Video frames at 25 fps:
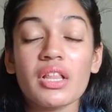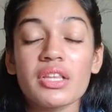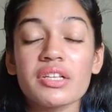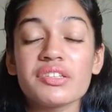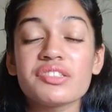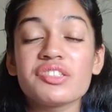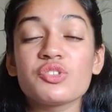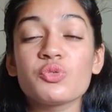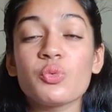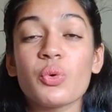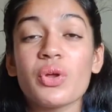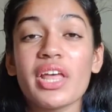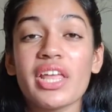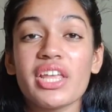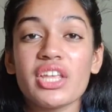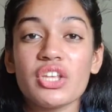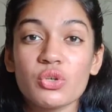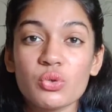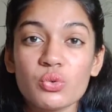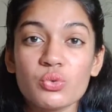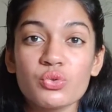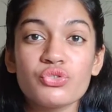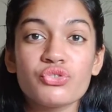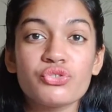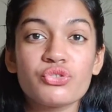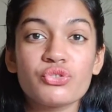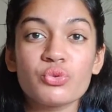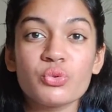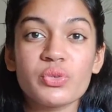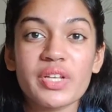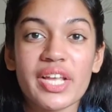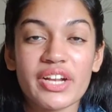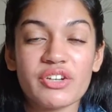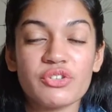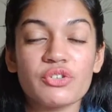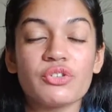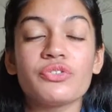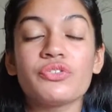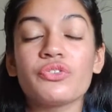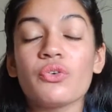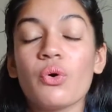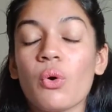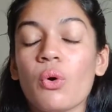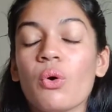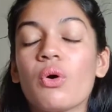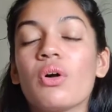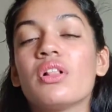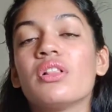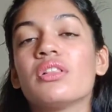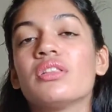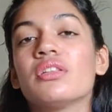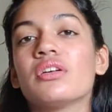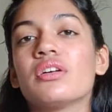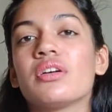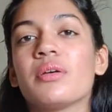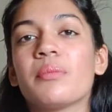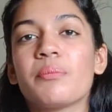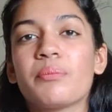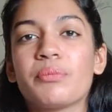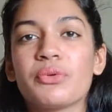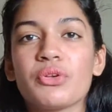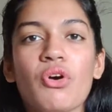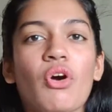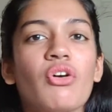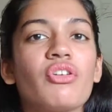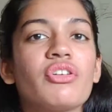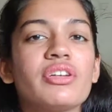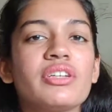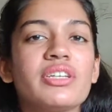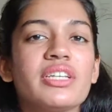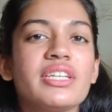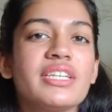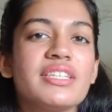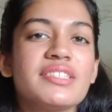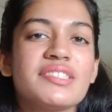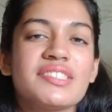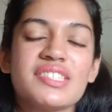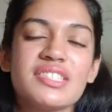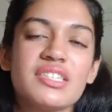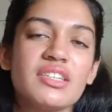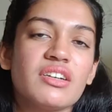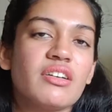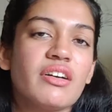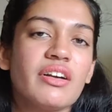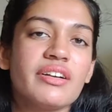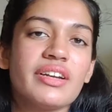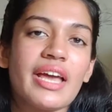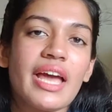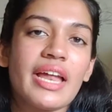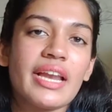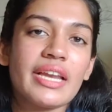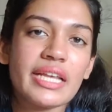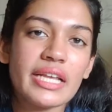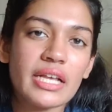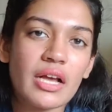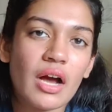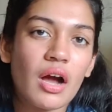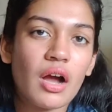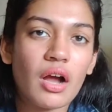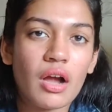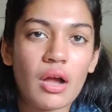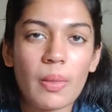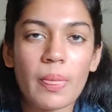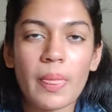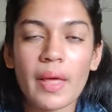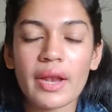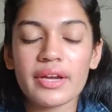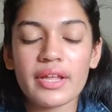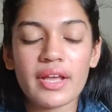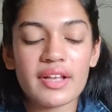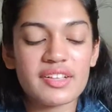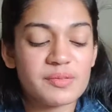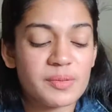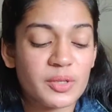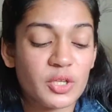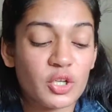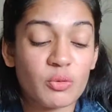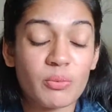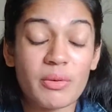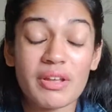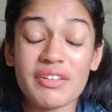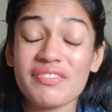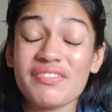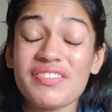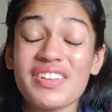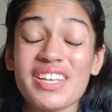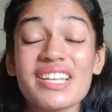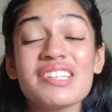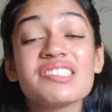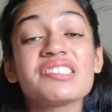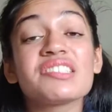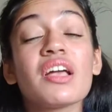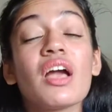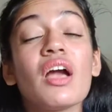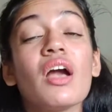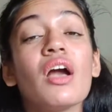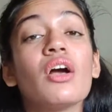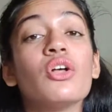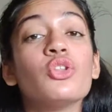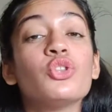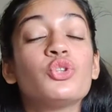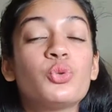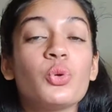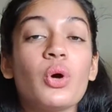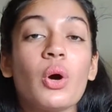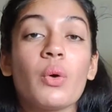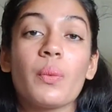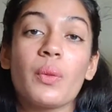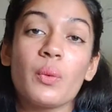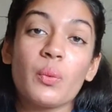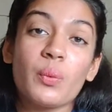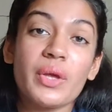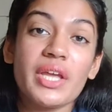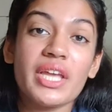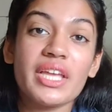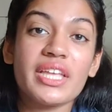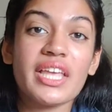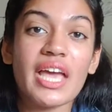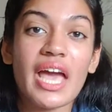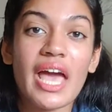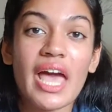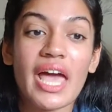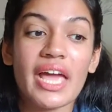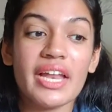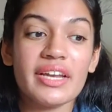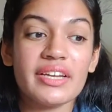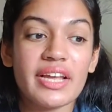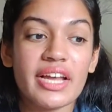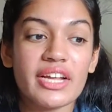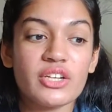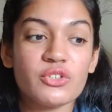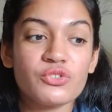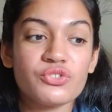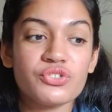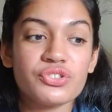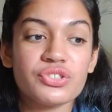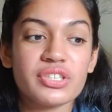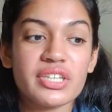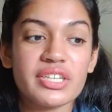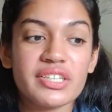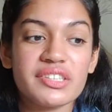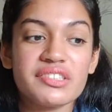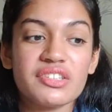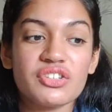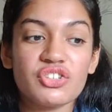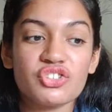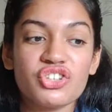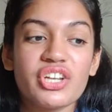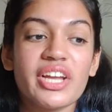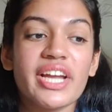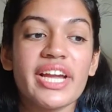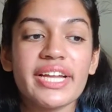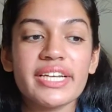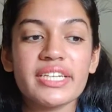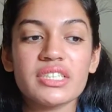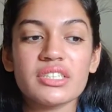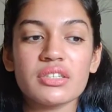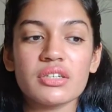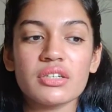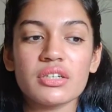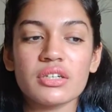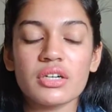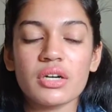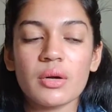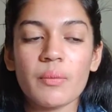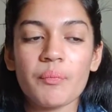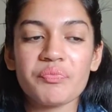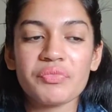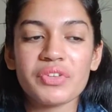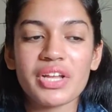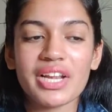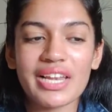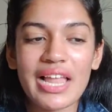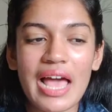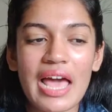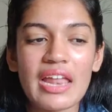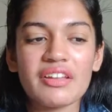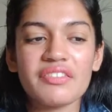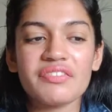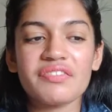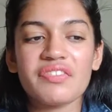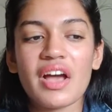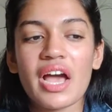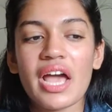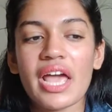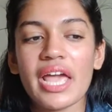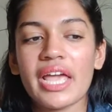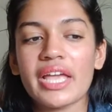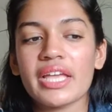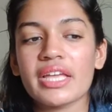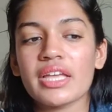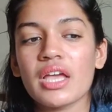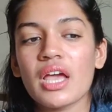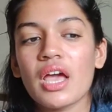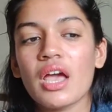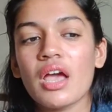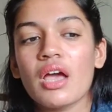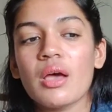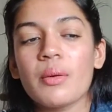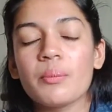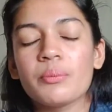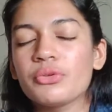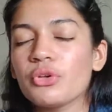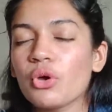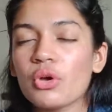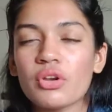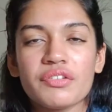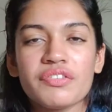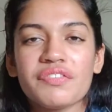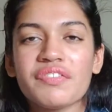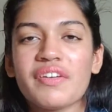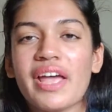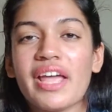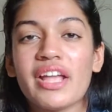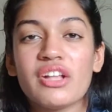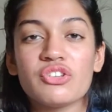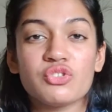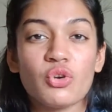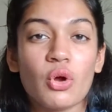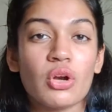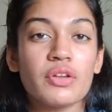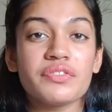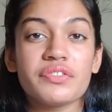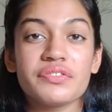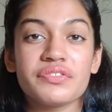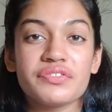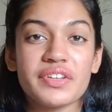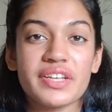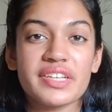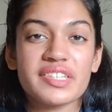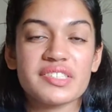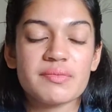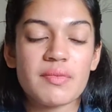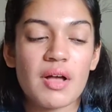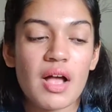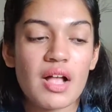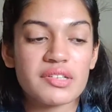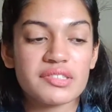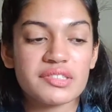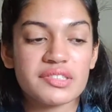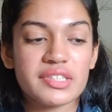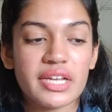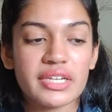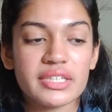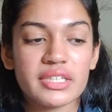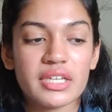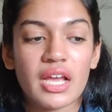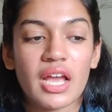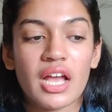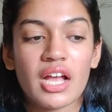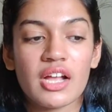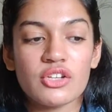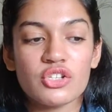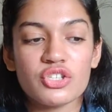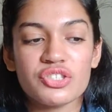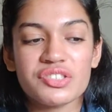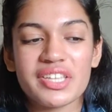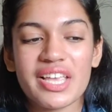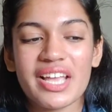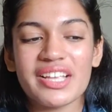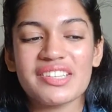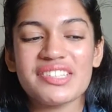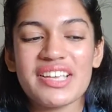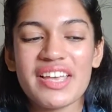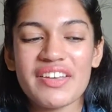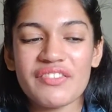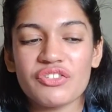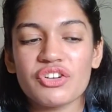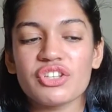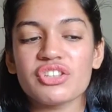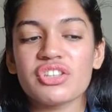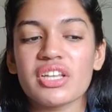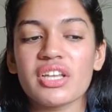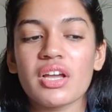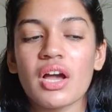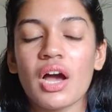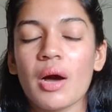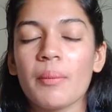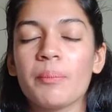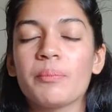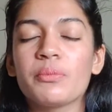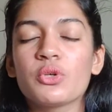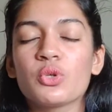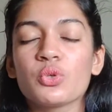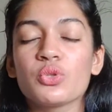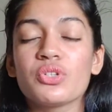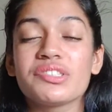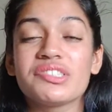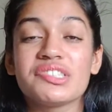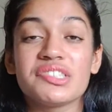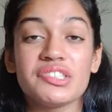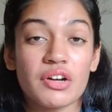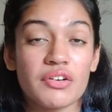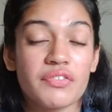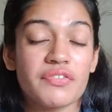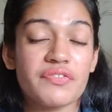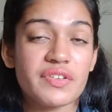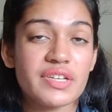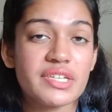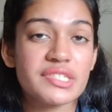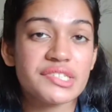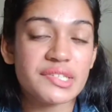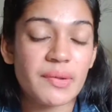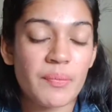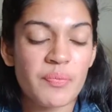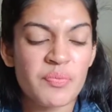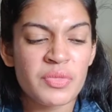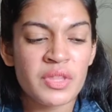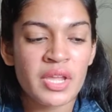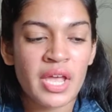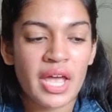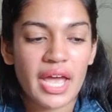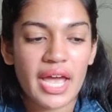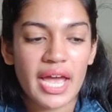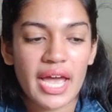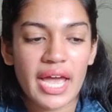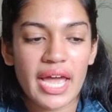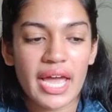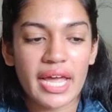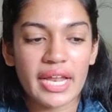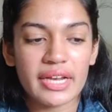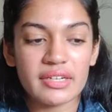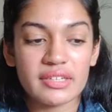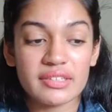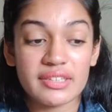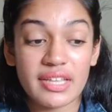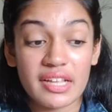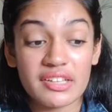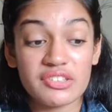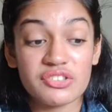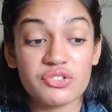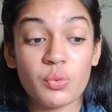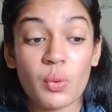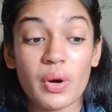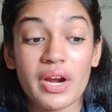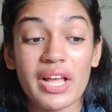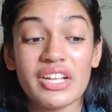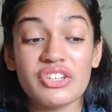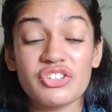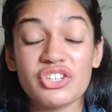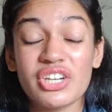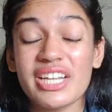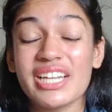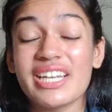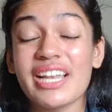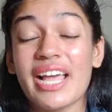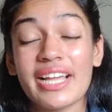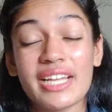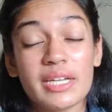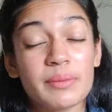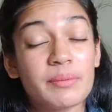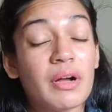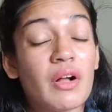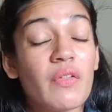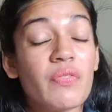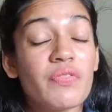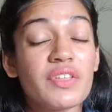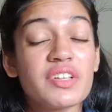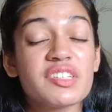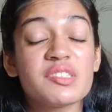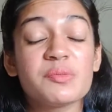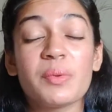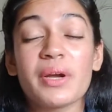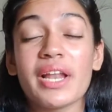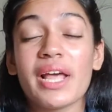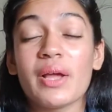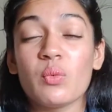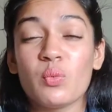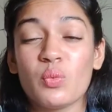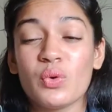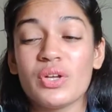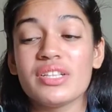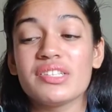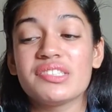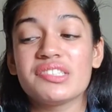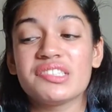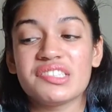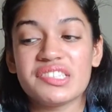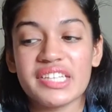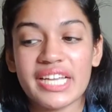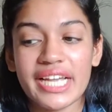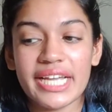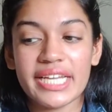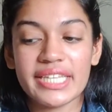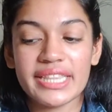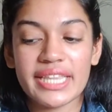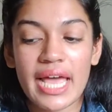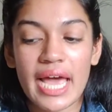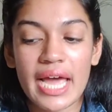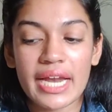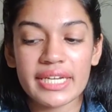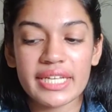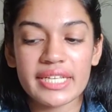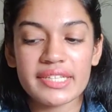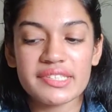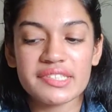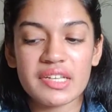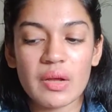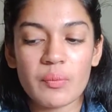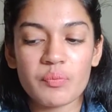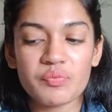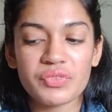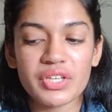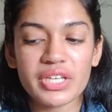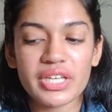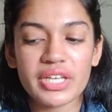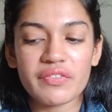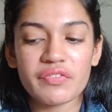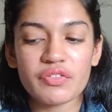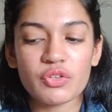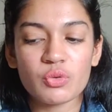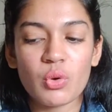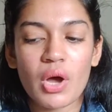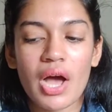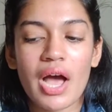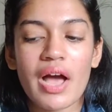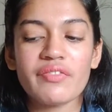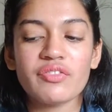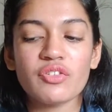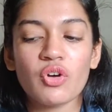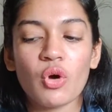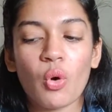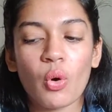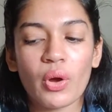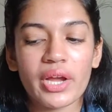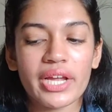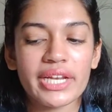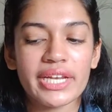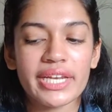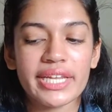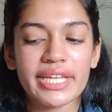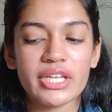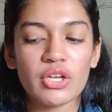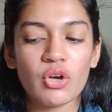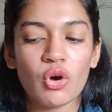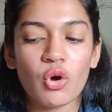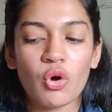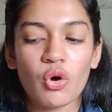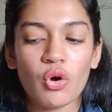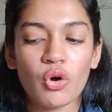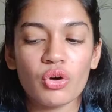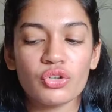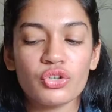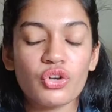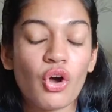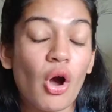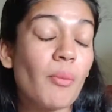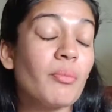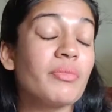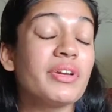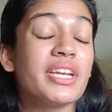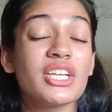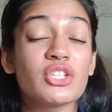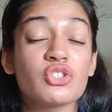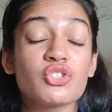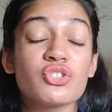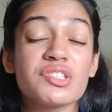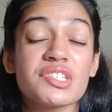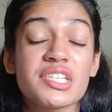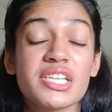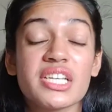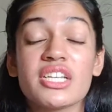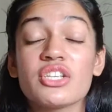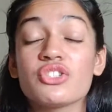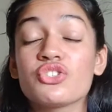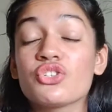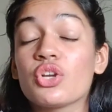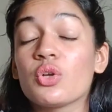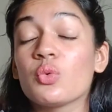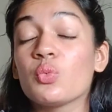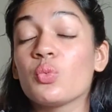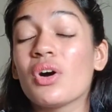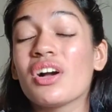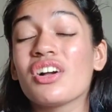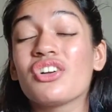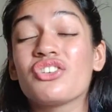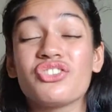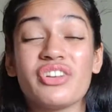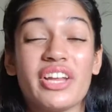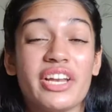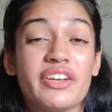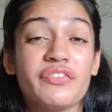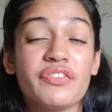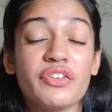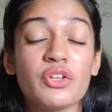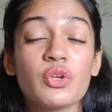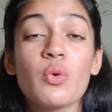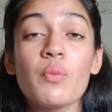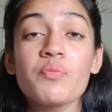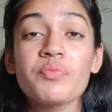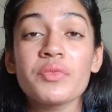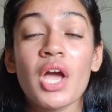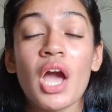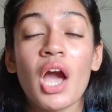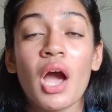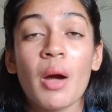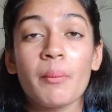This is what I use to get rid of all the impurities, dirt and gunk that has been on my face throughout the week. And I just, it's a great clarifying, purifying sort of a face mask that just gets everything up to the surface. And that's what I really like about this. But I will say that it's something, if you have oily or combination skin, it's going to work great for you.